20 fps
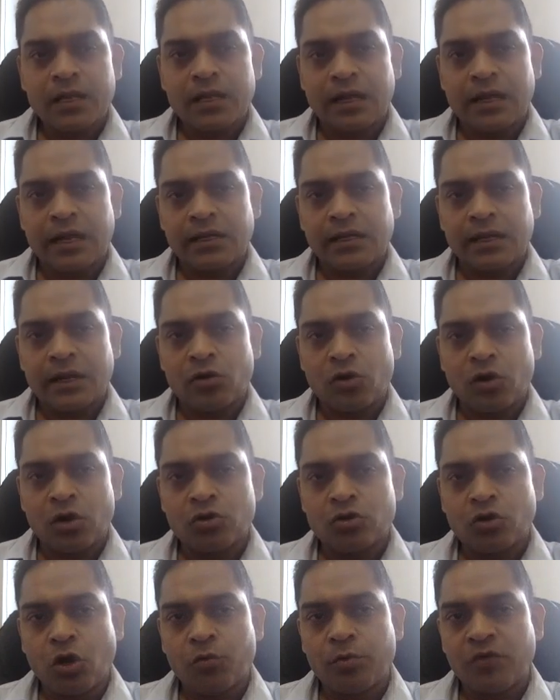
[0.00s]
And
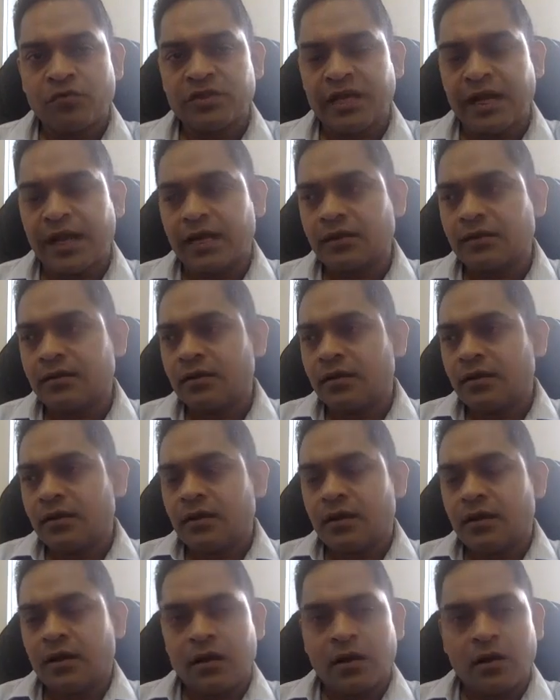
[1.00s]
on top of that,
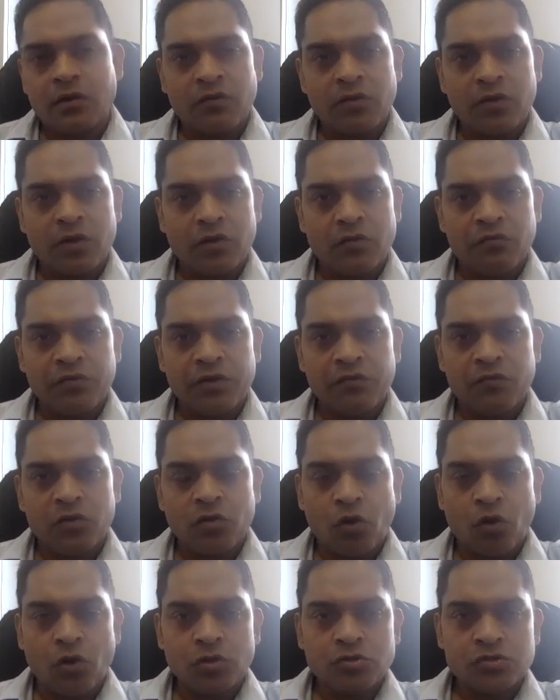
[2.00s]
we would
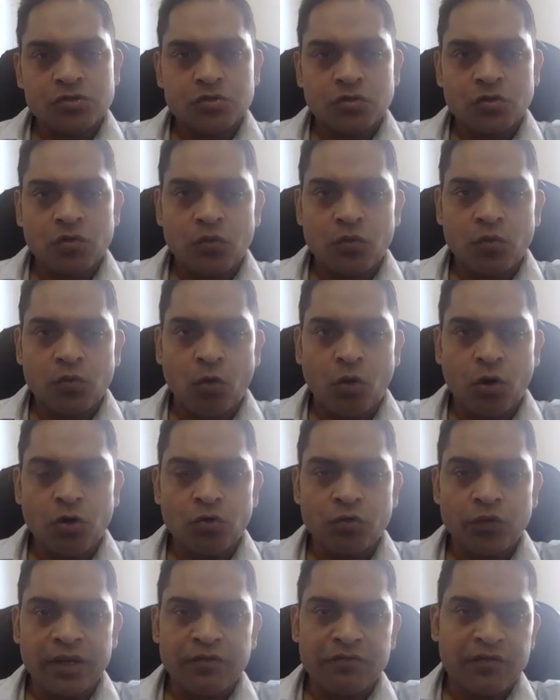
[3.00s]
also want
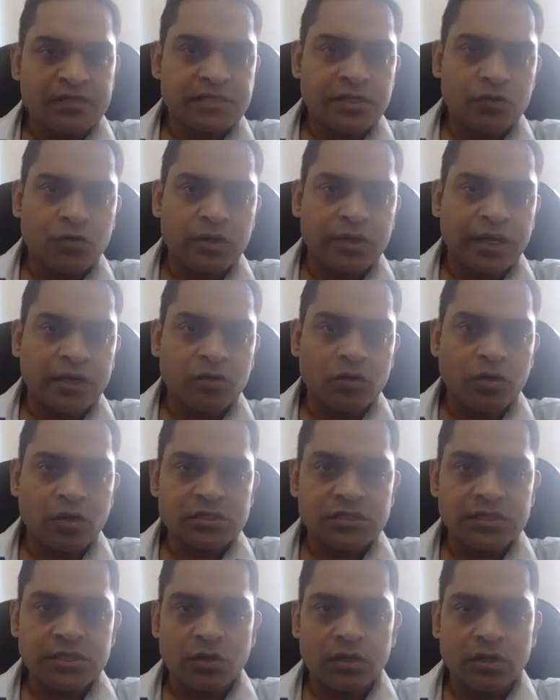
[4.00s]
to invest into
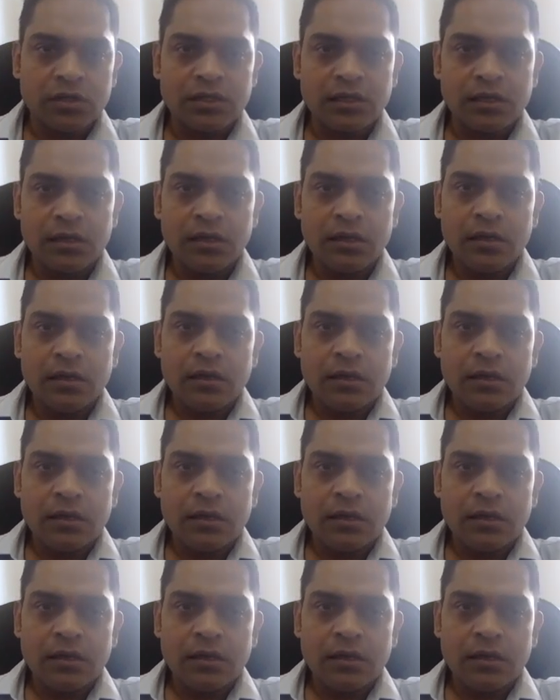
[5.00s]
technology on the